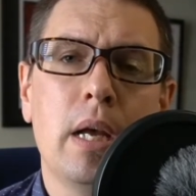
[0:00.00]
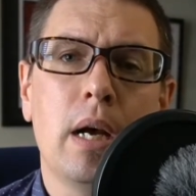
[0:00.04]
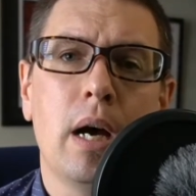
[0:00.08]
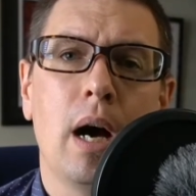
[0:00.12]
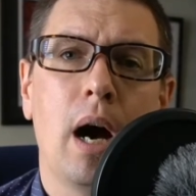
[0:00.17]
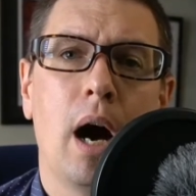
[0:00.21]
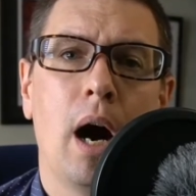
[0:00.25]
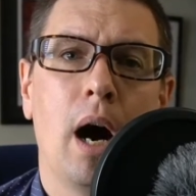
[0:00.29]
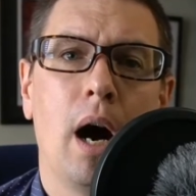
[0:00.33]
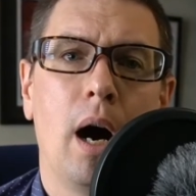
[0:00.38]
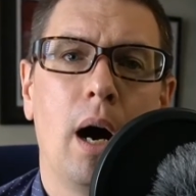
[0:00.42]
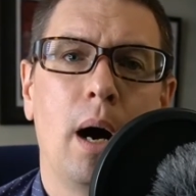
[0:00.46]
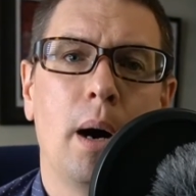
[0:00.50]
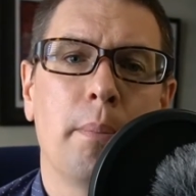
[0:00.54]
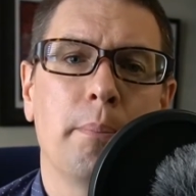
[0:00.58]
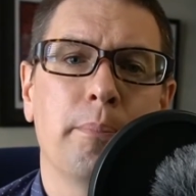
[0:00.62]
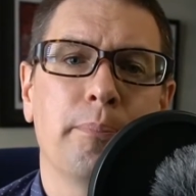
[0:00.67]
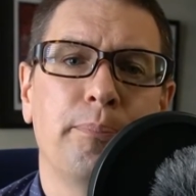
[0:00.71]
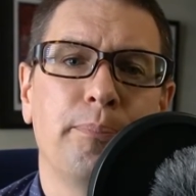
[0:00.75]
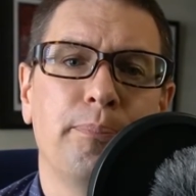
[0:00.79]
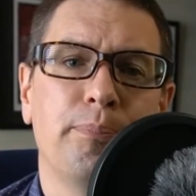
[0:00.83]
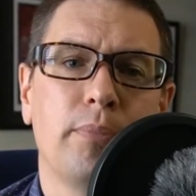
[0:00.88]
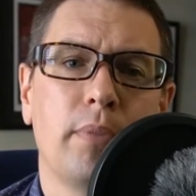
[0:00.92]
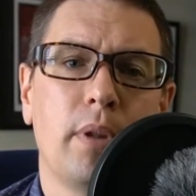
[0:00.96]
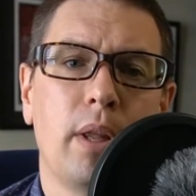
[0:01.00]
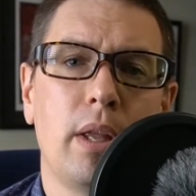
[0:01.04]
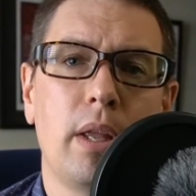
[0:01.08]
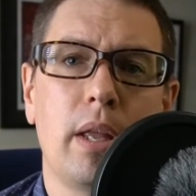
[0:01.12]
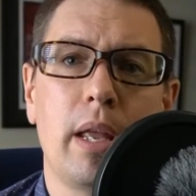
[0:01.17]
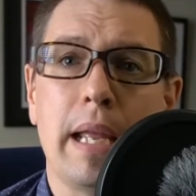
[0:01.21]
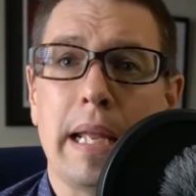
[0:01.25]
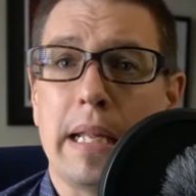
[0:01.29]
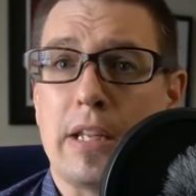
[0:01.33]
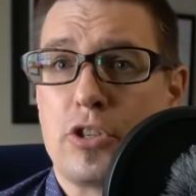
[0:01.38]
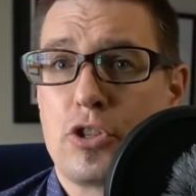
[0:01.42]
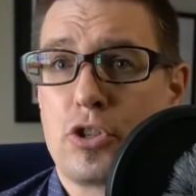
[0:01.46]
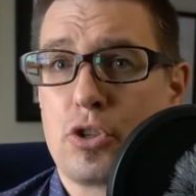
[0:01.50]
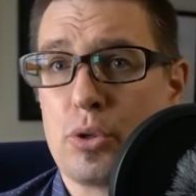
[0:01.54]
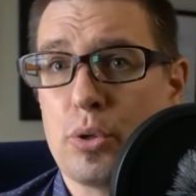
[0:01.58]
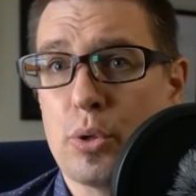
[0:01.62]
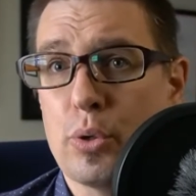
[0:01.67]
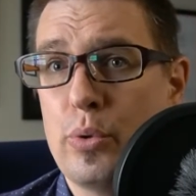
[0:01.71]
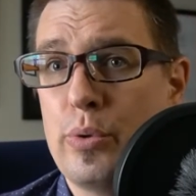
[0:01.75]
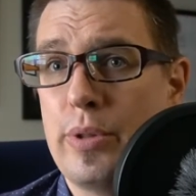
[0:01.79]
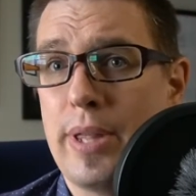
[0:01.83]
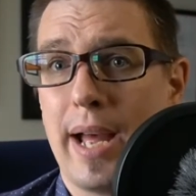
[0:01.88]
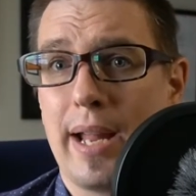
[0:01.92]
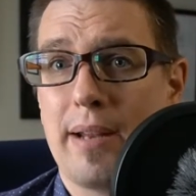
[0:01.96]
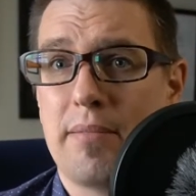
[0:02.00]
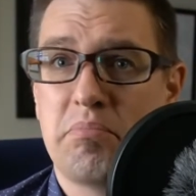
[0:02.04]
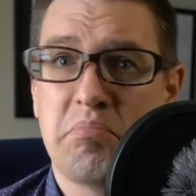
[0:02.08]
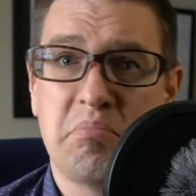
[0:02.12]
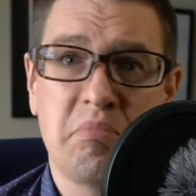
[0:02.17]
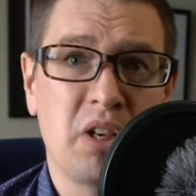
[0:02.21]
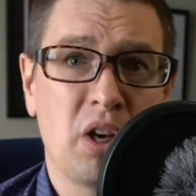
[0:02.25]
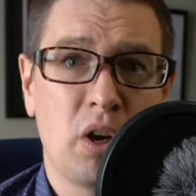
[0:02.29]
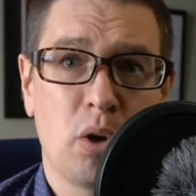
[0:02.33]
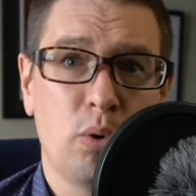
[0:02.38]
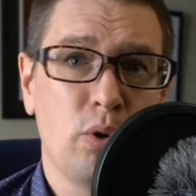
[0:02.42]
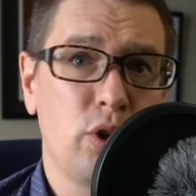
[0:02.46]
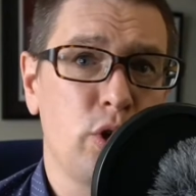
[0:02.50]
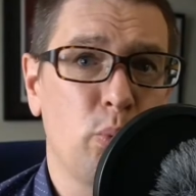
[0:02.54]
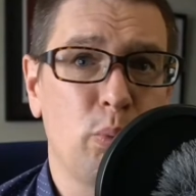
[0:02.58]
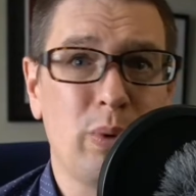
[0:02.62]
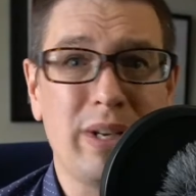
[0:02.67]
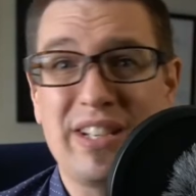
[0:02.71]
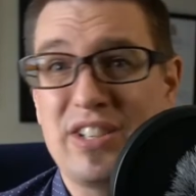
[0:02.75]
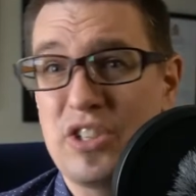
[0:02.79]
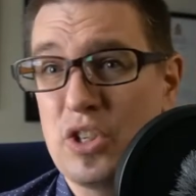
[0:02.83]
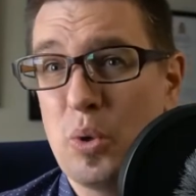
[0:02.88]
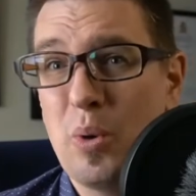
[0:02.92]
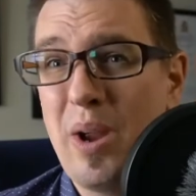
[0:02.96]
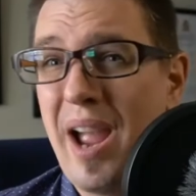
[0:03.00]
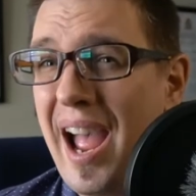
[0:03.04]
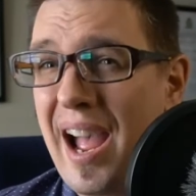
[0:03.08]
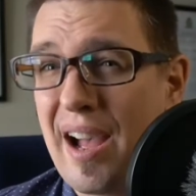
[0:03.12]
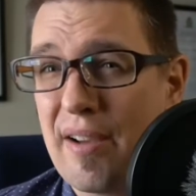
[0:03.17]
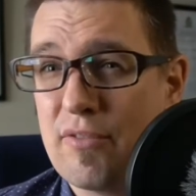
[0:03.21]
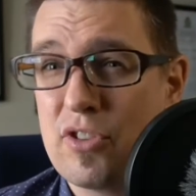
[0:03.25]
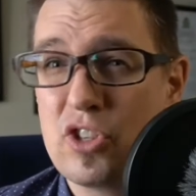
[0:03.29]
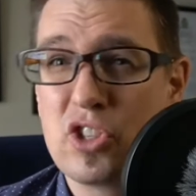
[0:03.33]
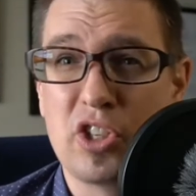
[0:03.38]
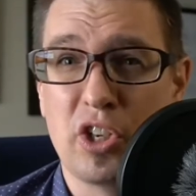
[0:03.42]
Um, it's true that we do have